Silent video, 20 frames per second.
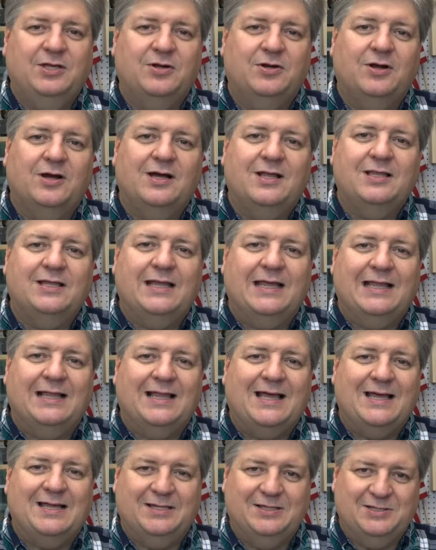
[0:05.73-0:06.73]
your holiday
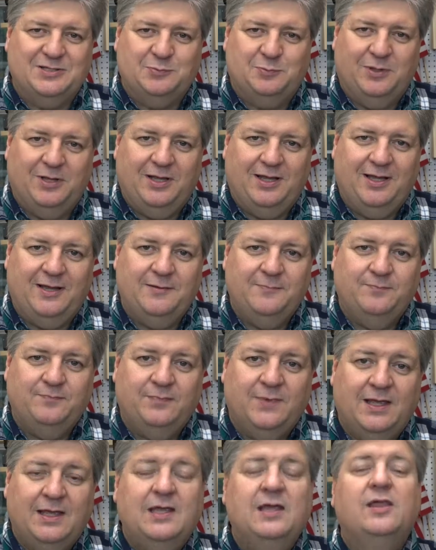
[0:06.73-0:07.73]
light display.
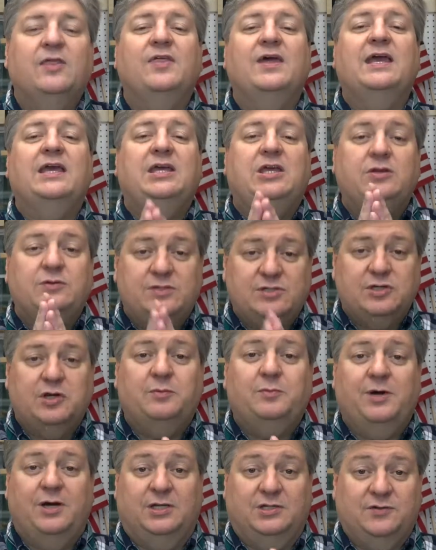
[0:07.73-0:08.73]
Thank you
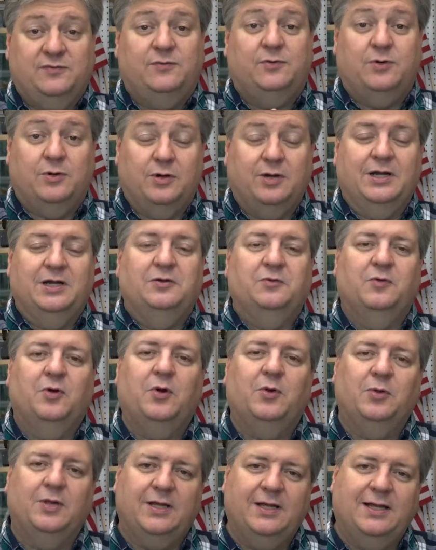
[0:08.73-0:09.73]
so much for
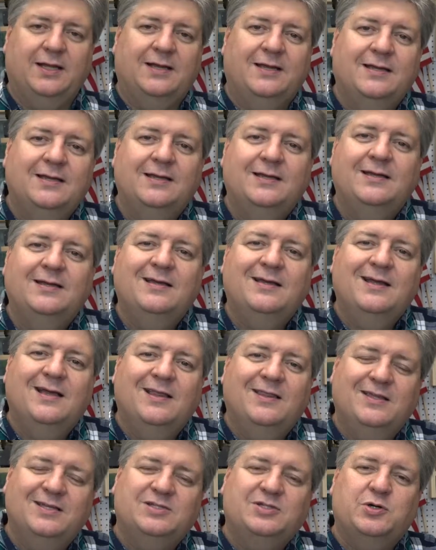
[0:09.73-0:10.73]
enrolling.
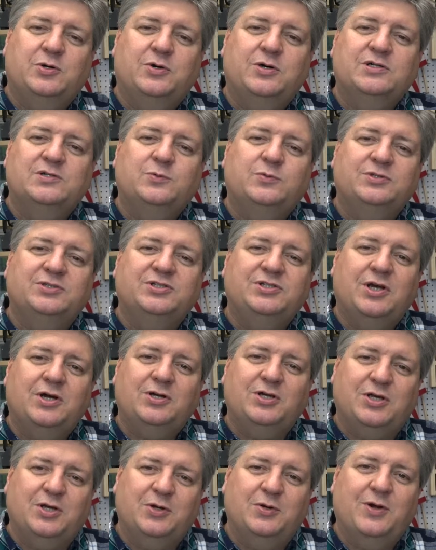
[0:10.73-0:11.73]
This course will
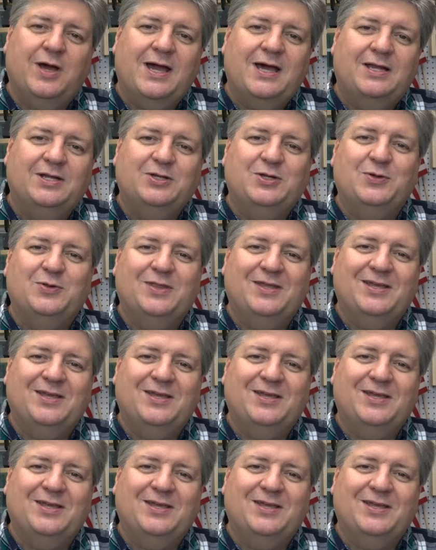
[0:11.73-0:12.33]
show you how to do